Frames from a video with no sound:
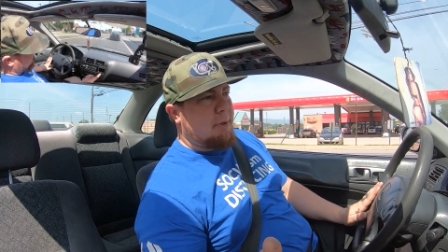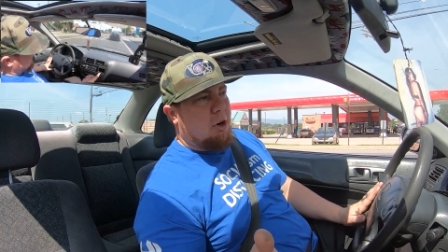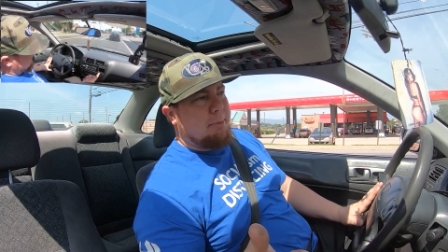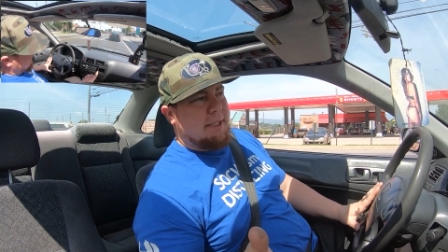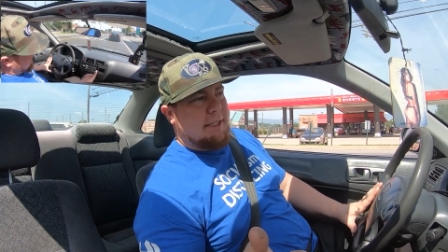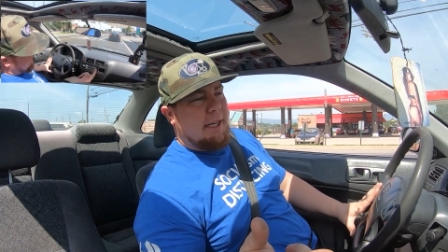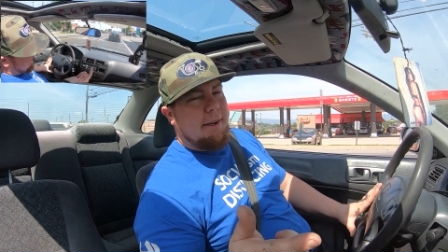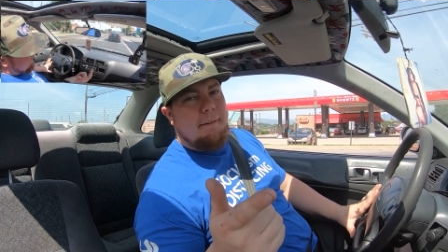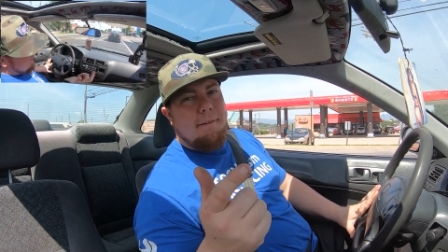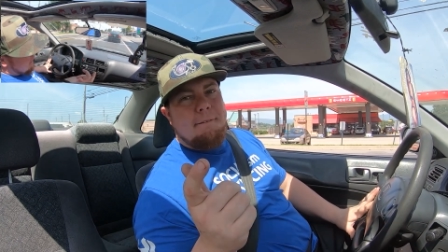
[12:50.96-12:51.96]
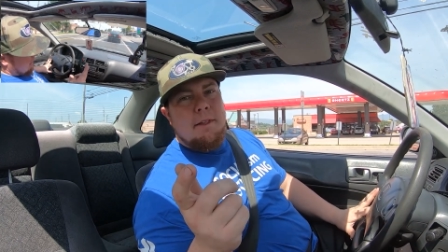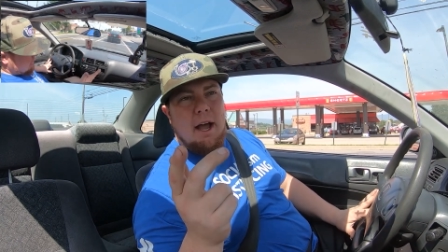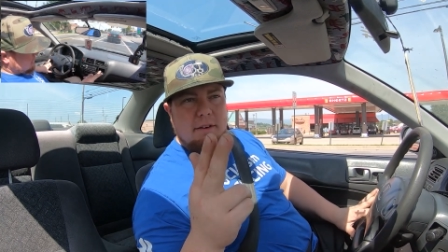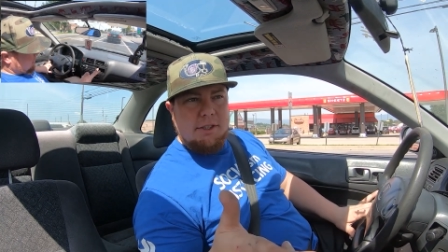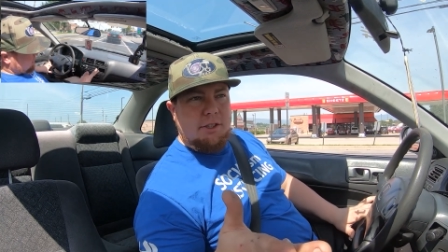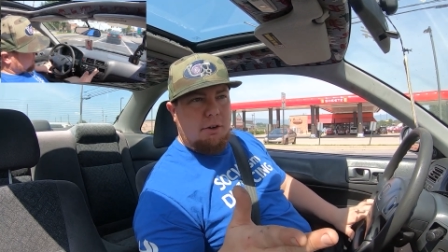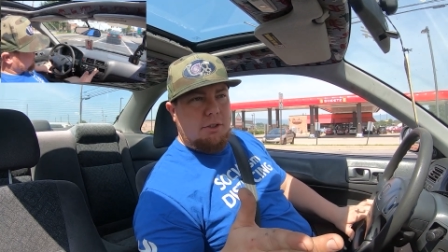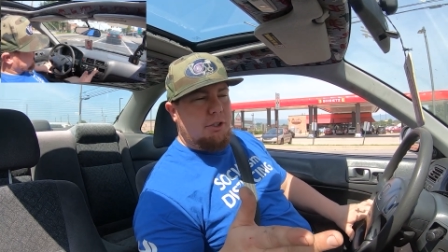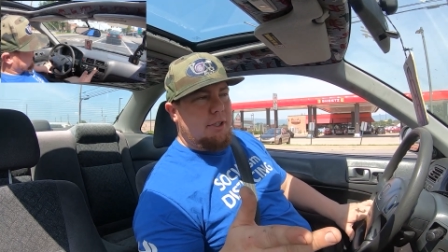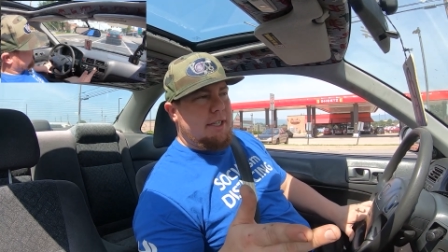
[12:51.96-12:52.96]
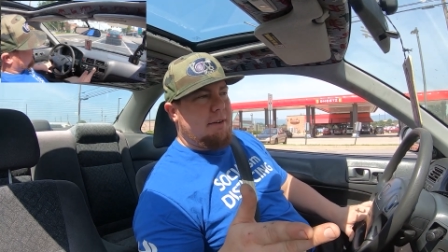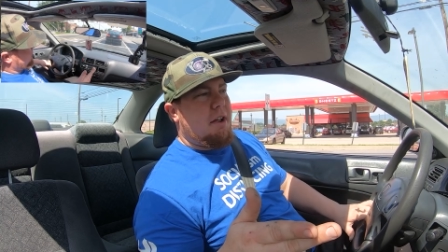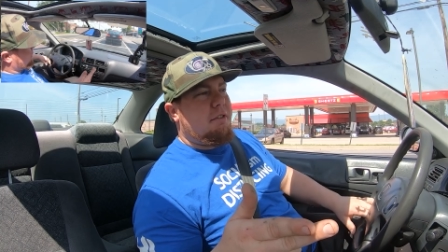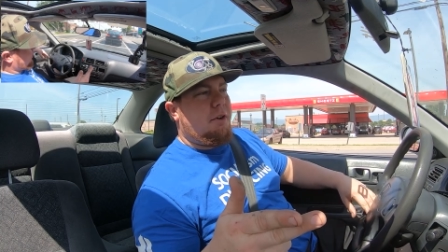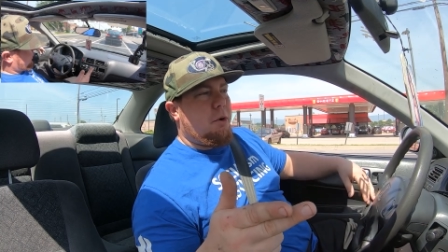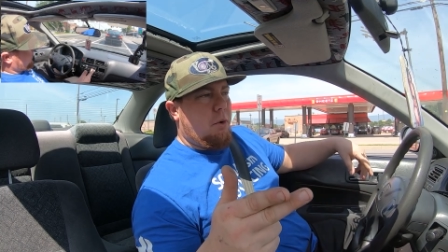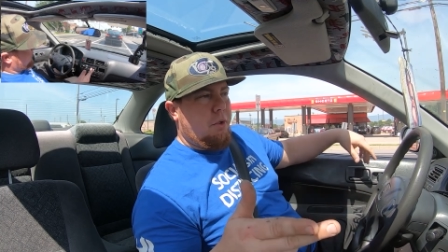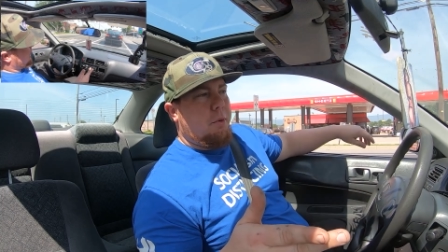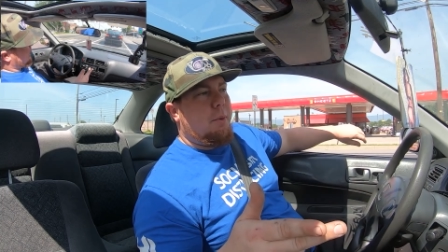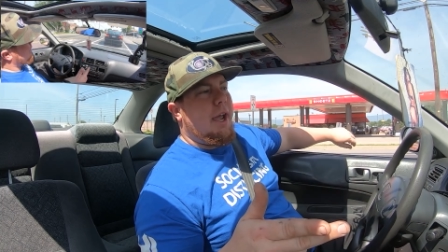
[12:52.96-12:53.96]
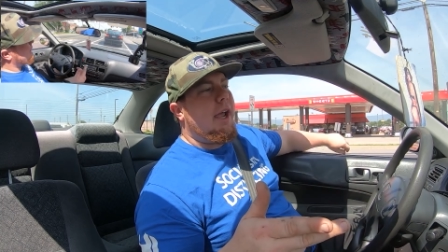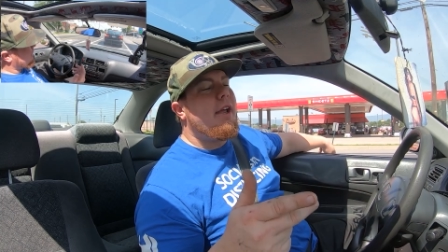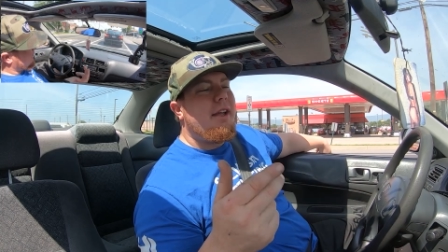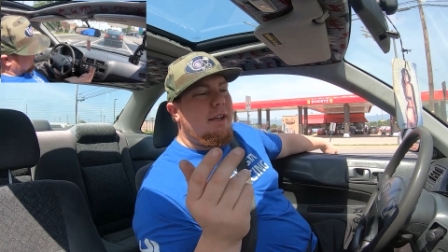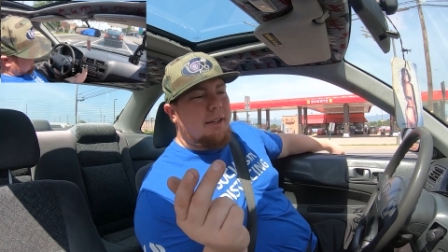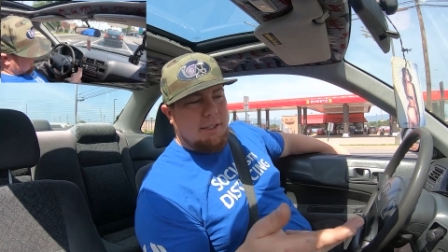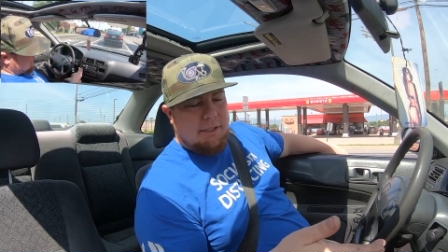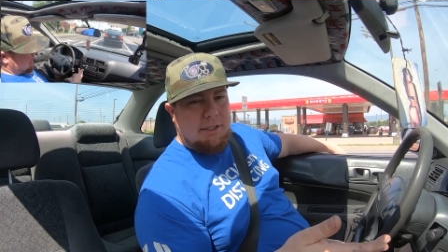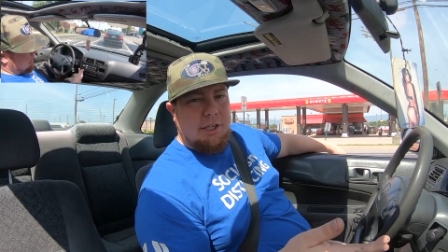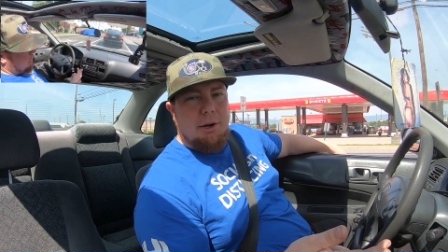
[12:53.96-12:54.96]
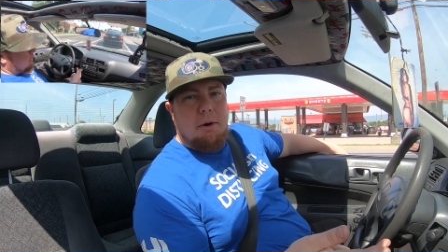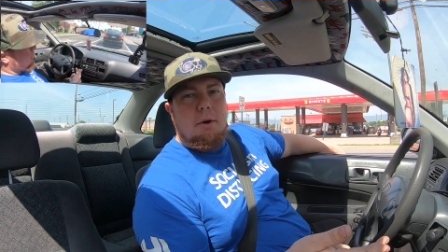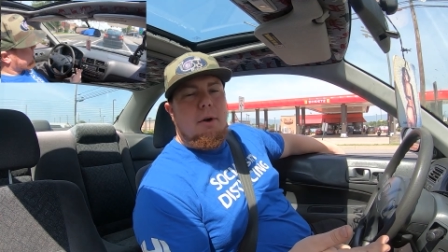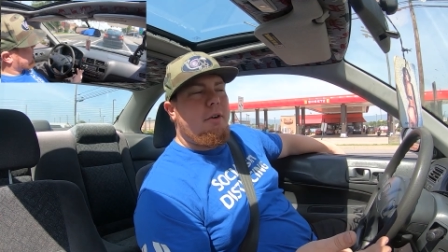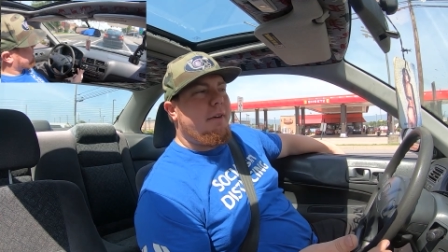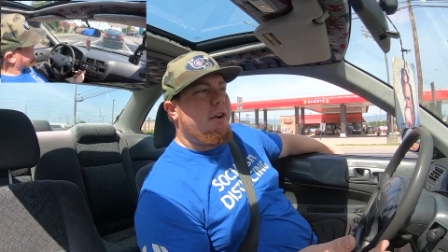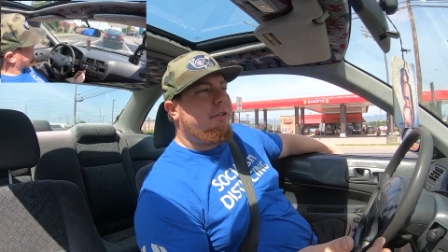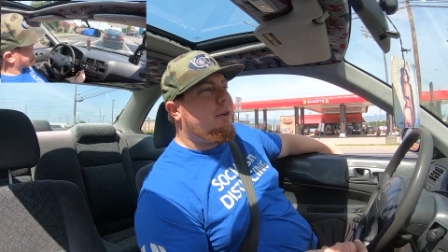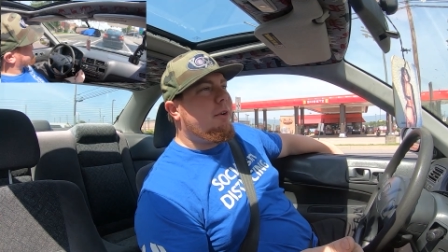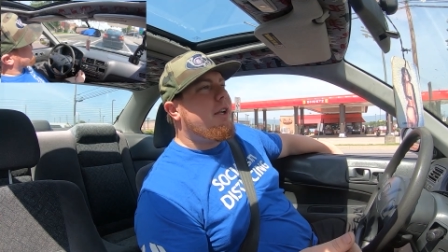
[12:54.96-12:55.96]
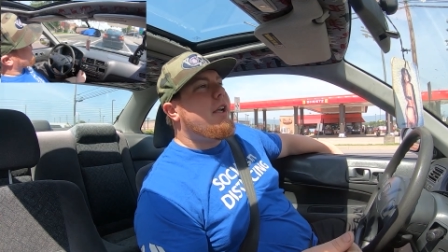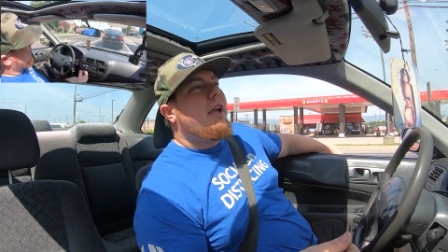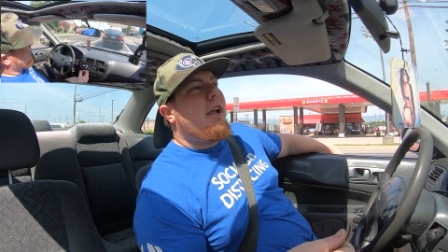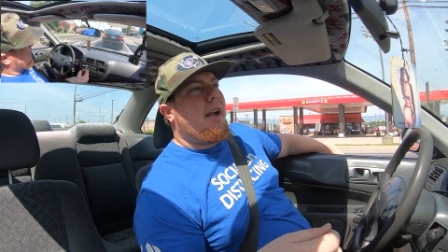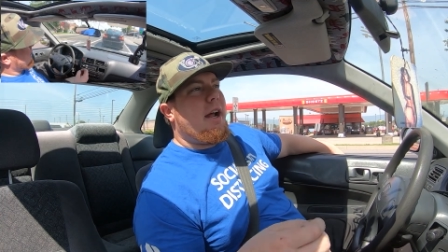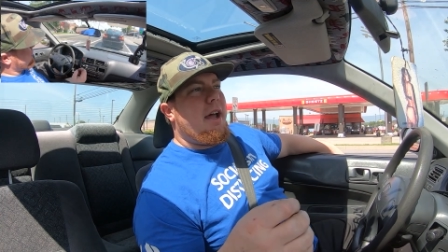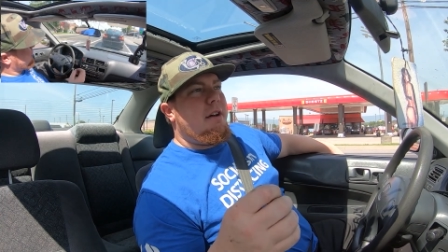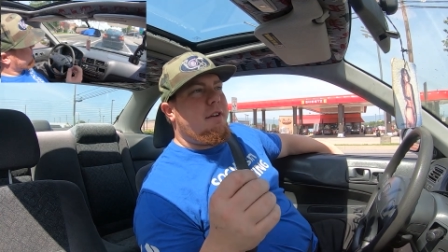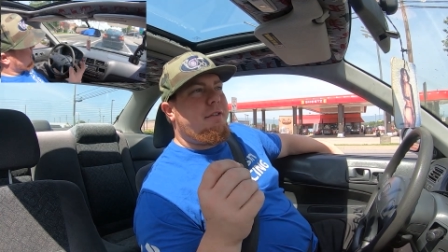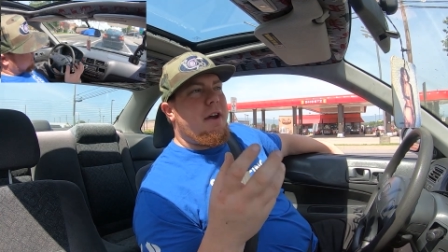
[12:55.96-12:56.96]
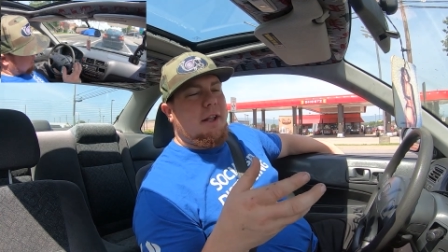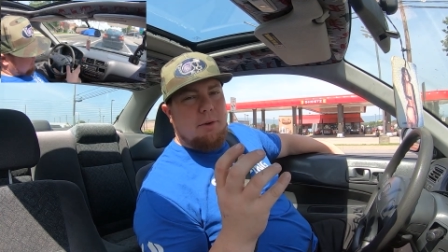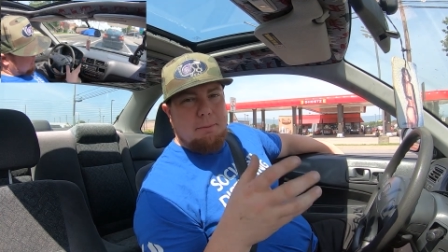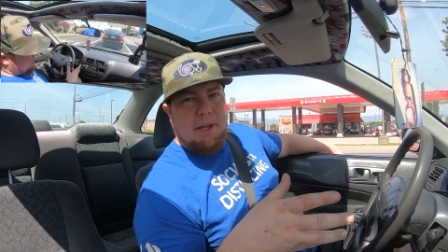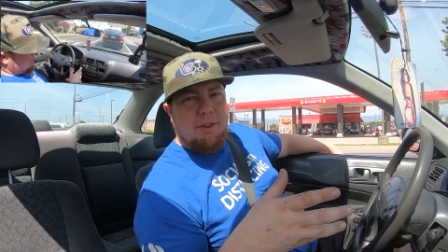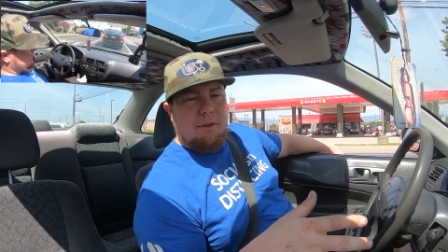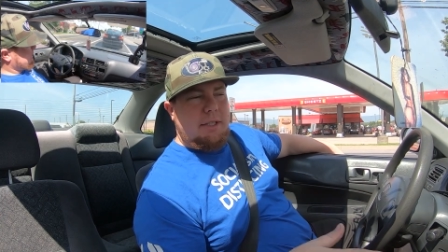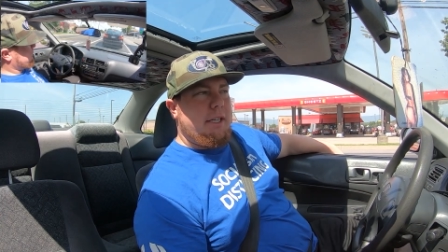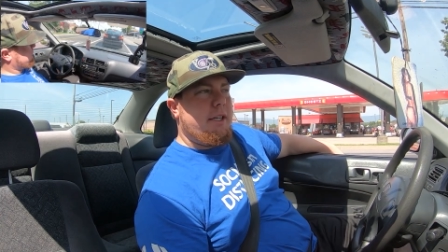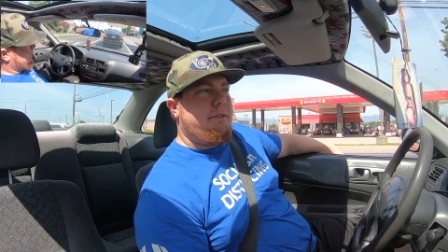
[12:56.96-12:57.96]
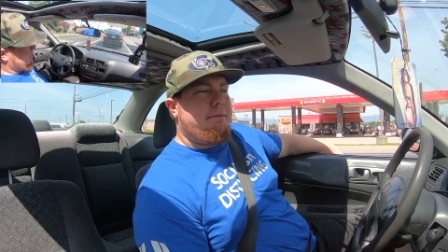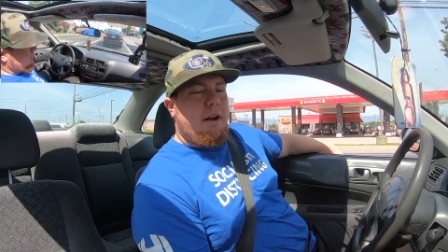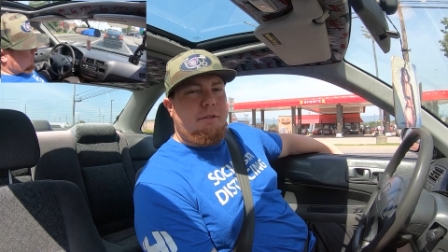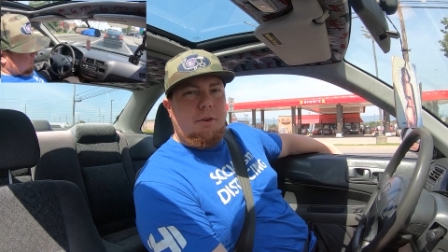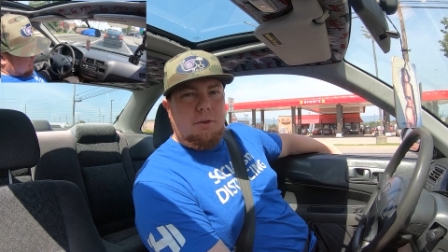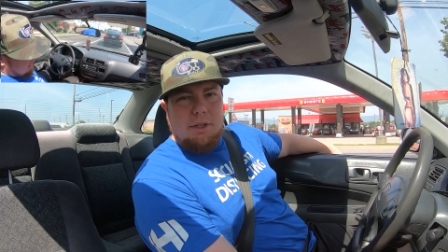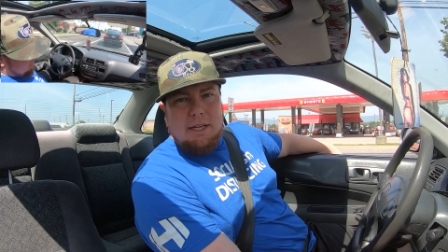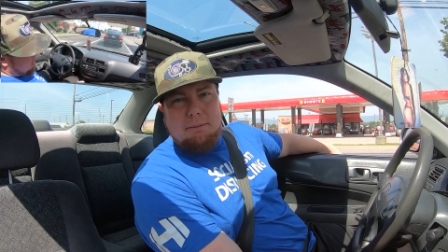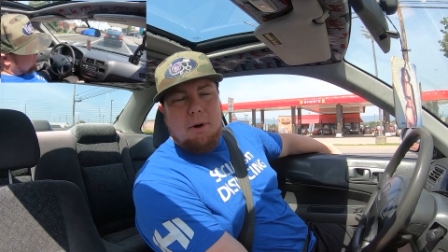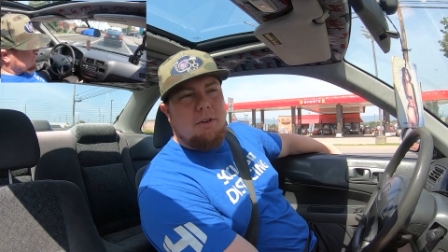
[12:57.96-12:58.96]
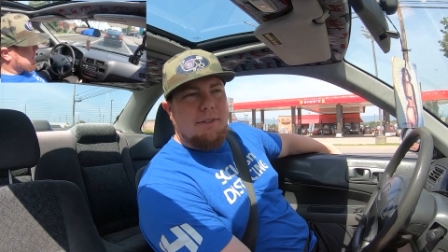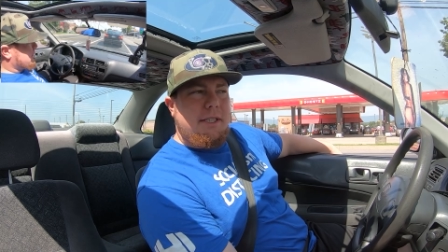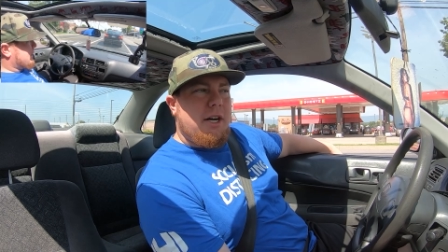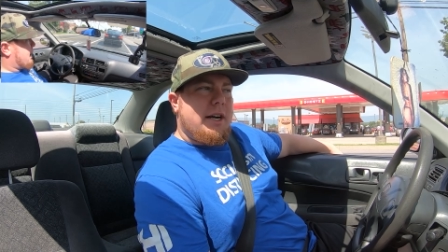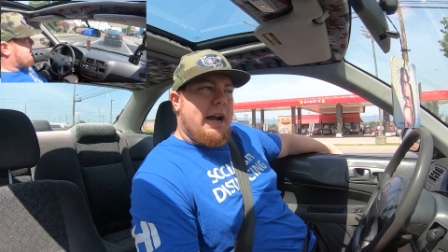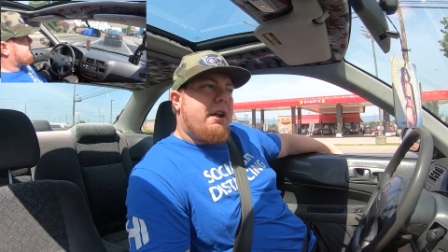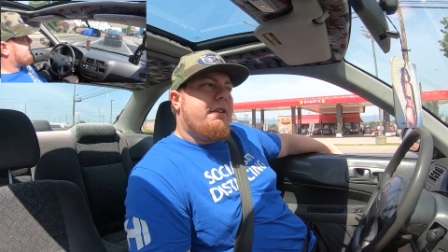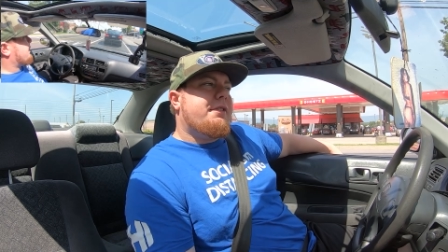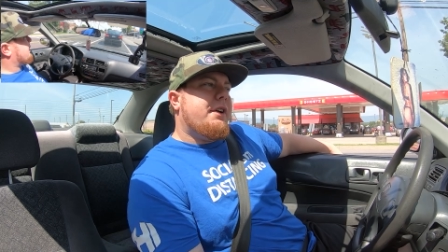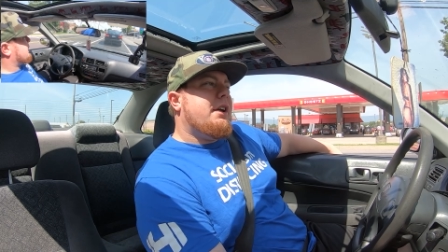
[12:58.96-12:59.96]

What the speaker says: RBC. I have a Skunk 2 intake manifold on the way. This is the Euro R manifold, and I have a factory P13 manifold that the bottom is gutted out of.